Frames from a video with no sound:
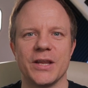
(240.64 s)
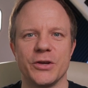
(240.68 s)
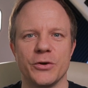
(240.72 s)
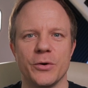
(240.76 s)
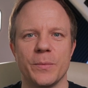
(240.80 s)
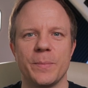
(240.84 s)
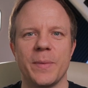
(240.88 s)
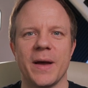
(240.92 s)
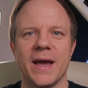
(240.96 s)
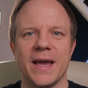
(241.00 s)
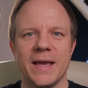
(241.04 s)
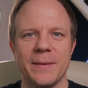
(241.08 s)
and
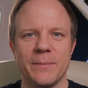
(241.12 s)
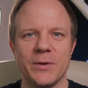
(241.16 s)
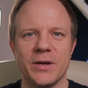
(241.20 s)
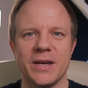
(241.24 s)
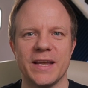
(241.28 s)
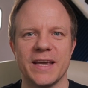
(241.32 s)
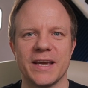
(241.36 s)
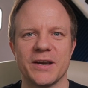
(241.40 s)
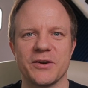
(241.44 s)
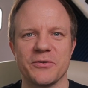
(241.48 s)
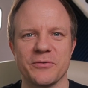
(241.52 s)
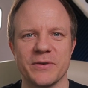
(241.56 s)
your payment
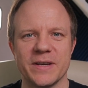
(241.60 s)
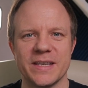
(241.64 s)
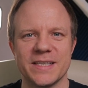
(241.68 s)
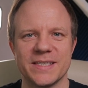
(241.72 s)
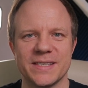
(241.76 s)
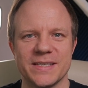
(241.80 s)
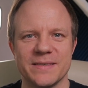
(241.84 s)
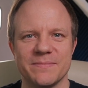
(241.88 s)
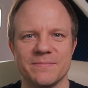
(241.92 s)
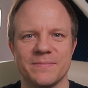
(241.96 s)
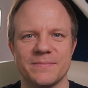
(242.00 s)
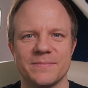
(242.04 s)

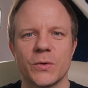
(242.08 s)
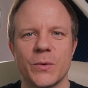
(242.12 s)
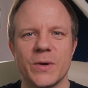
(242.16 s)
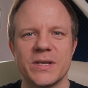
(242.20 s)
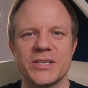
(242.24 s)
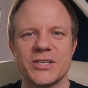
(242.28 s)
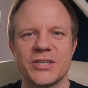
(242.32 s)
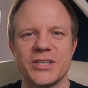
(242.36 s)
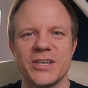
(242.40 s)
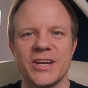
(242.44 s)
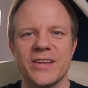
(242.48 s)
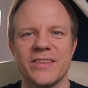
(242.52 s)
increasing.
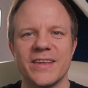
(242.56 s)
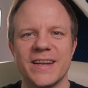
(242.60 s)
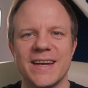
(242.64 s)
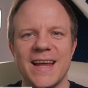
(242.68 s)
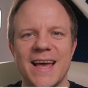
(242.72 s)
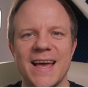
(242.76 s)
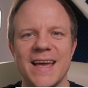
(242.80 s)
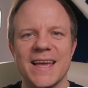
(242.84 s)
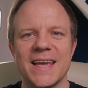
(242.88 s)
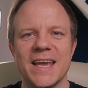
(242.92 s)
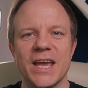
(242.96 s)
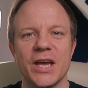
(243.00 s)
Question of the
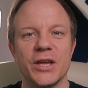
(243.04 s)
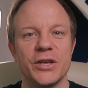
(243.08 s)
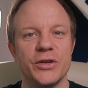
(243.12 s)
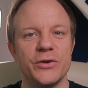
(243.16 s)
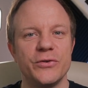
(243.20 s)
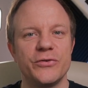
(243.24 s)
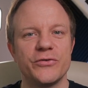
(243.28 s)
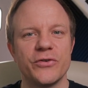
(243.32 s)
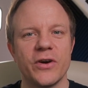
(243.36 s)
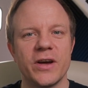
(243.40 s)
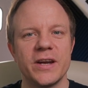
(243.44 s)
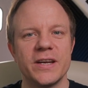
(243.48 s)
day, are
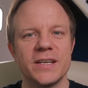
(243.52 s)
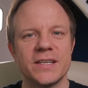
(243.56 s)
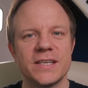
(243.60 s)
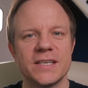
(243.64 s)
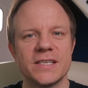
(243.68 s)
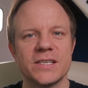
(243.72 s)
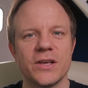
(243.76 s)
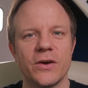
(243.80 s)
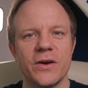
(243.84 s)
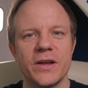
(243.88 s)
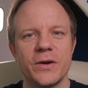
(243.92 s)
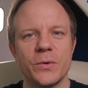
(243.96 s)
you trying to
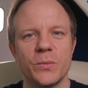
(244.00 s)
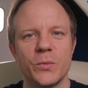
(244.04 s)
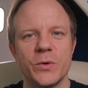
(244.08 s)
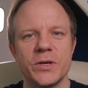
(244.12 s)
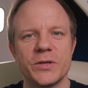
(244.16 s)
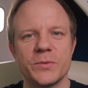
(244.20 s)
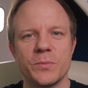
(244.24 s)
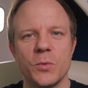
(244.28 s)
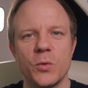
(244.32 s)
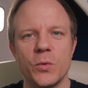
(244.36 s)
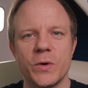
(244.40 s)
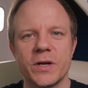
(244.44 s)
decide on
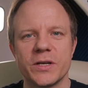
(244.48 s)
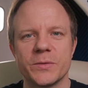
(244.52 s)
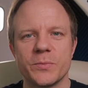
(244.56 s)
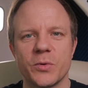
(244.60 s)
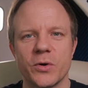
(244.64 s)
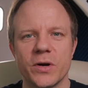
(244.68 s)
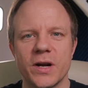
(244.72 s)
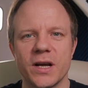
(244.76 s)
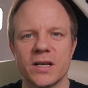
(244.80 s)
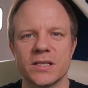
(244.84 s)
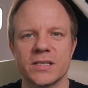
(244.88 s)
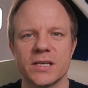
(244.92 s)
which mortgage
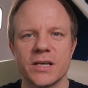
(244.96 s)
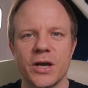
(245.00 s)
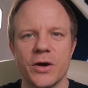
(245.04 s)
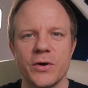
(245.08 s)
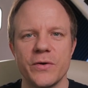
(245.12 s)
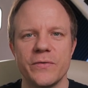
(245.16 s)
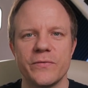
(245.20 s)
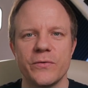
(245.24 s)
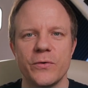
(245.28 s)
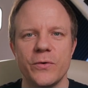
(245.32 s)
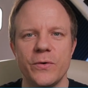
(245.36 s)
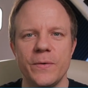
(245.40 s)
product to
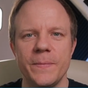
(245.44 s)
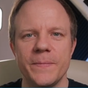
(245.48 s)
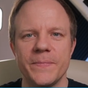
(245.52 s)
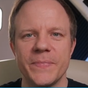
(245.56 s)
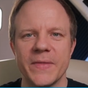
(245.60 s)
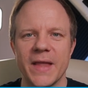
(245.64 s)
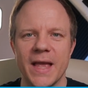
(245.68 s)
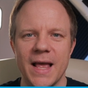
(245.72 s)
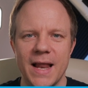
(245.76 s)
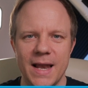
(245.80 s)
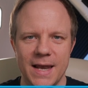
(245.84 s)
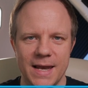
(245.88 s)
go for?
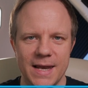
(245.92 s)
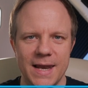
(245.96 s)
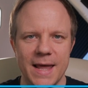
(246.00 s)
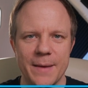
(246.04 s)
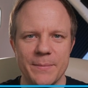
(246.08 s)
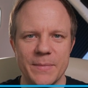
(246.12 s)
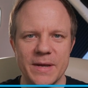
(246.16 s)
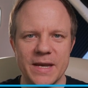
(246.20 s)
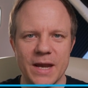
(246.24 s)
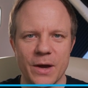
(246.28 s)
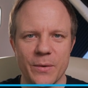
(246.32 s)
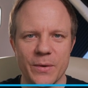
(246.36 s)

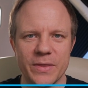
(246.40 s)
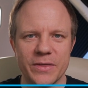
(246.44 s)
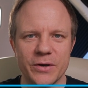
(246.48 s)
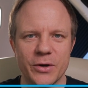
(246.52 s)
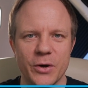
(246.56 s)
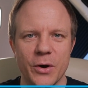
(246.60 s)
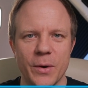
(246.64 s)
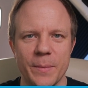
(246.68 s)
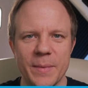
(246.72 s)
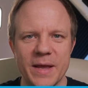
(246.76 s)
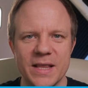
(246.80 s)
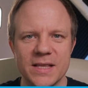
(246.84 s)
Let me know in the
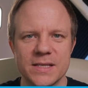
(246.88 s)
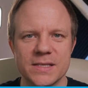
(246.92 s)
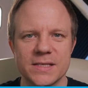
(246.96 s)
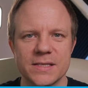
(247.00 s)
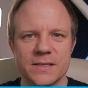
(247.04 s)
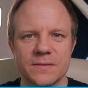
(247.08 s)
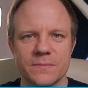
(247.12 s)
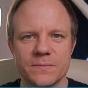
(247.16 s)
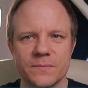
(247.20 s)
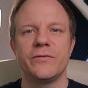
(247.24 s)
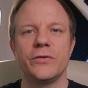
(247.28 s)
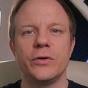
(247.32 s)

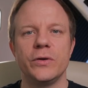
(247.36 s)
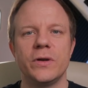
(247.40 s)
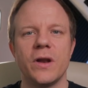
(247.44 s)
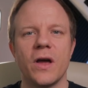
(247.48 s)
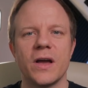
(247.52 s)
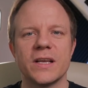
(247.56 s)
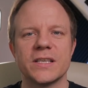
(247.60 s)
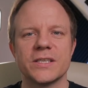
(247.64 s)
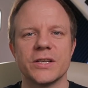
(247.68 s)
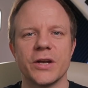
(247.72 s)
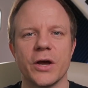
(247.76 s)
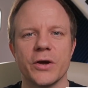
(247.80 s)
comments. If you'd
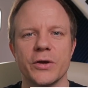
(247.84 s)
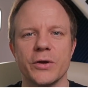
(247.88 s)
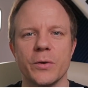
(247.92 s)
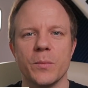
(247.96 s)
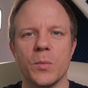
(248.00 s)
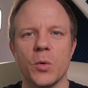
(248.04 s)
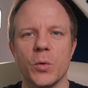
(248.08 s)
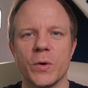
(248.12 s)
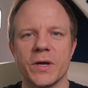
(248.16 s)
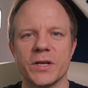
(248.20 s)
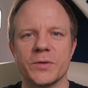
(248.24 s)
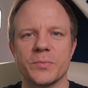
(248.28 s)
like to know your
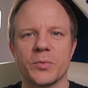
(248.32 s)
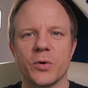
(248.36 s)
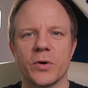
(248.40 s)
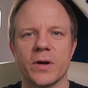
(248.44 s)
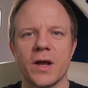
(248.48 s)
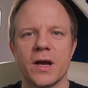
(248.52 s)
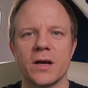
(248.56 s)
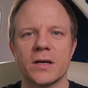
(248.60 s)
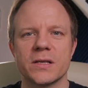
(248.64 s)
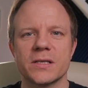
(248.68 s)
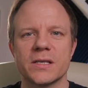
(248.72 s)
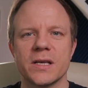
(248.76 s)
mortgage
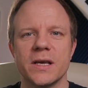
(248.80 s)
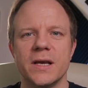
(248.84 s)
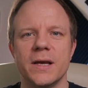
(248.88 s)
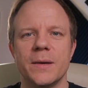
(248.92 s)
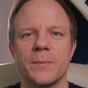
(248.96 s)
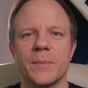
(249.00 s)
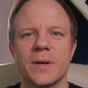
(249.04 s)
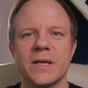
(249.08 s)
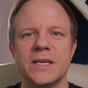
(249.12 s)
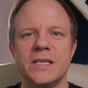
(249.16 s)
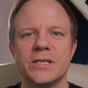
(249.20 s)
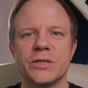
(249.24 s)
products,
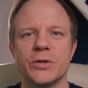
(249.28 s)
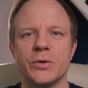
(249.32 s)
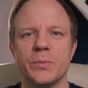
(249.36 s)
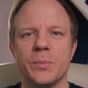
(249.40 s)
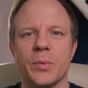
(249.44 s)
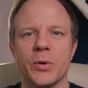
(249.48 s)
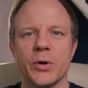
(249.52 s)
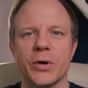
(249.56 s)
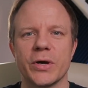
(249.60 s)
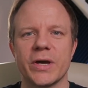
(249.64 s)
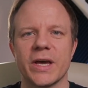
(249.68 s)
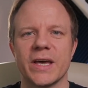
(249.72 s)
please do
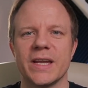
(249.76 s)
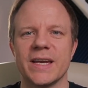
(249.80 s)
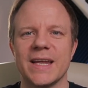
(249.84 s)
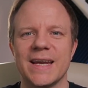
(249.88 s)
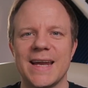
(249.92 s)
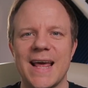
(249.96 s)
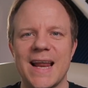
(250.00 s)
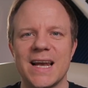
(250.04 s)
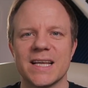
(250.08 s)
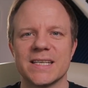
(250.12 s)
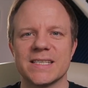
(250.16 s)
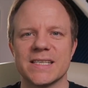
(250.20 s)
book an
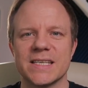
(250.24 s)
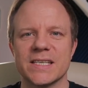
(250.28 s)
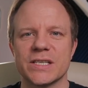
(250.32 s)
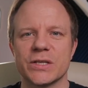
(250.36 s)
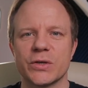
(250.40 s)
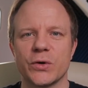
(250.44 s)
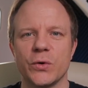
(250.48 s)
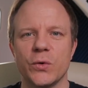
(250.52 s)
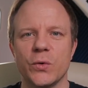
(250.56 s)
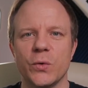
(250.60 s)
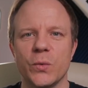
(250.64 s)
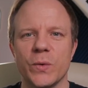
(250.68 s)
analysis
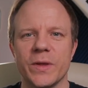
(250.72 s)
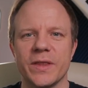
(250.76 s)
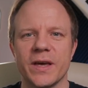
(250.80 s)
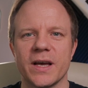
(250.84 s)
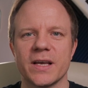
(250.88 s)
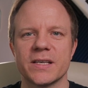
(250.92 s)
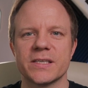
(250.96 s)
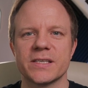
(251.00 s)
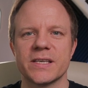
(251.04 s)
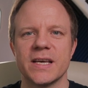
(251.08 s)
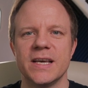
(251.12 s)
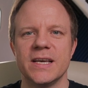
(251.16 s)
call with
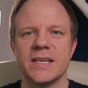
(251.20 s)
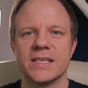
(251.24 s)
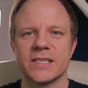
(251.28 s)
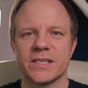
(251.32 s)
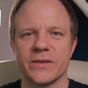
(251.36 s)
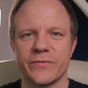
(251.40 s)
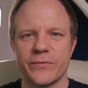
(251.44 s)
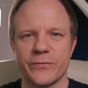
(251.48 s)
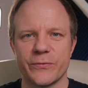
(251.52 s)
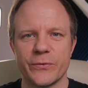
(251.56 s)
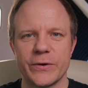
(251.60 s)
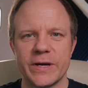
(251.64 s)
us. It's
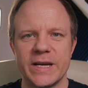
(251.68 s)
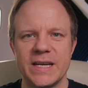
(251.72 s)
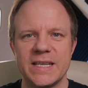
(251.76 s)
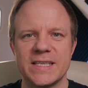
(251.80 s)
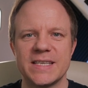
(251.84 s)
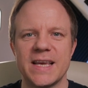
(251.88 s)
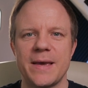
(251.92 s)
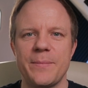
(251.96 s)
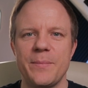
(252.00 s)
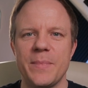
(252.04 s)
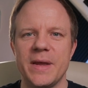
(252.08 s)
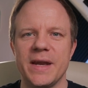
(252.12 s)
a free
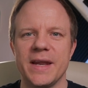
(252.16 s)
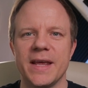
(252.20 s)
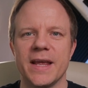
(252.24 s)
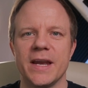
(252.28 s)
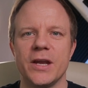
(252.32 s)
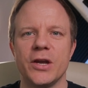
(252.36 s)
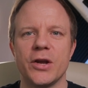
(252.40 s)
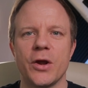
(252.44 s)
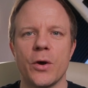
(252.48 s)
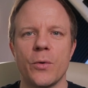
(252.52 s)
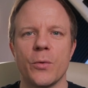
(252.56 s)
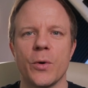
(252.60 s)

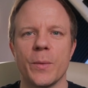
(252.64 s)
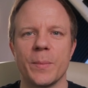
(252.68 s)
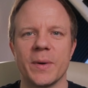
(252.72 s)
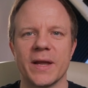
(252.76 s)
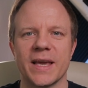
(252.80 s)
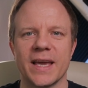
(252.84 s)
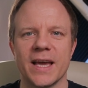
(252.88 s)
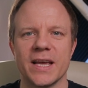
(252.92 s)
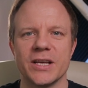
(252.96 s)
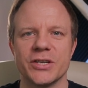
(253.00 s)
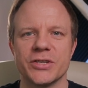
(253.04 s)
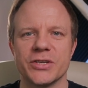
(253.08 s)
10-minute, no
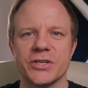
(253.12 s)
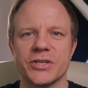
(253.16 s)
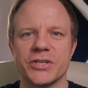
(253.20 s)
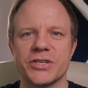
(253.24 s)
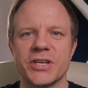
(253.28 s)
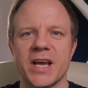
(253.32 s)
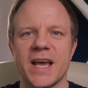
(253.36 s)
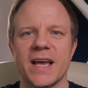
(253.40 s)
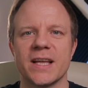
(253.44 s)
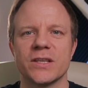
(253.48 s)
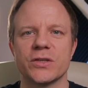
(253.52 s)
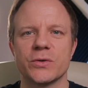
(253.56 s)
obligation
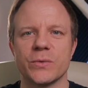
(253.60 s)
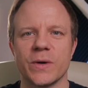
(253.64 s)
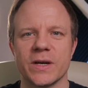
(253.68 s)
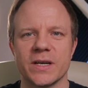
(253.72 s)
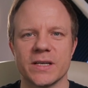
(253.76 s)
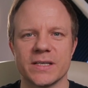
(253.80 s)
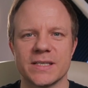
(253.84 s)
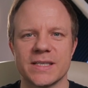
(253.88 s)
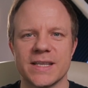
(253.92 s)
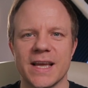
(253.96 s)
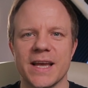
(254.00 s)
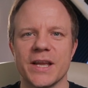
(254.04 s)
chat to
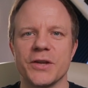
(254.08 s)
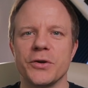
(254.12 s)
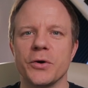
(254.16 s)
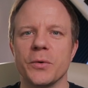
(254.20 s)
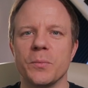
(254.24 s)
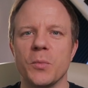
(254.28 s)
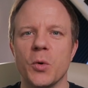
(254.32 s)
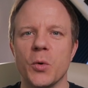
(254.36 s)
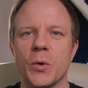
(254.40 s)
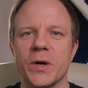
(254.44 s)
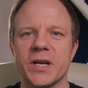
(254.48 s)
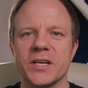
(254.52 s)
understand your
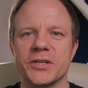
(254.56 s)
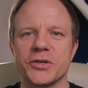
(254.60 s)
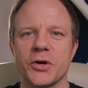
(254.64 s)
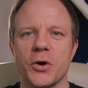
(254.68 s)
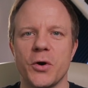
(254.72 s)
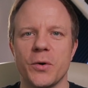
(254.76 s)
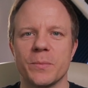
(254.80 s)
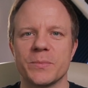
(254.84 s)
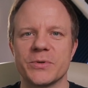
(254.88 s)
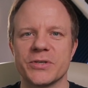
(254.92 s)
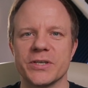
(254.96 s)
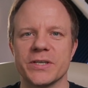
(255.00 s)
mortgage
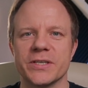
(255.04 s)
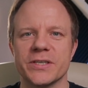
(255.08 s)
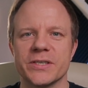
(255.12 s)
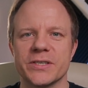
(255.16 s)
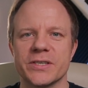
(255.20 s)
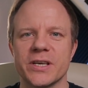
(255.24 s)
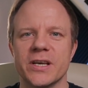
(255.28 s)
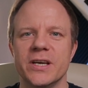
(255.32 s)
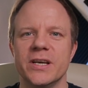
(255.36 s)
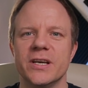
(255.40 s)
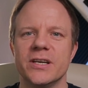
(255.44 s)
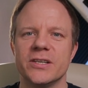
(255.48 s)
options.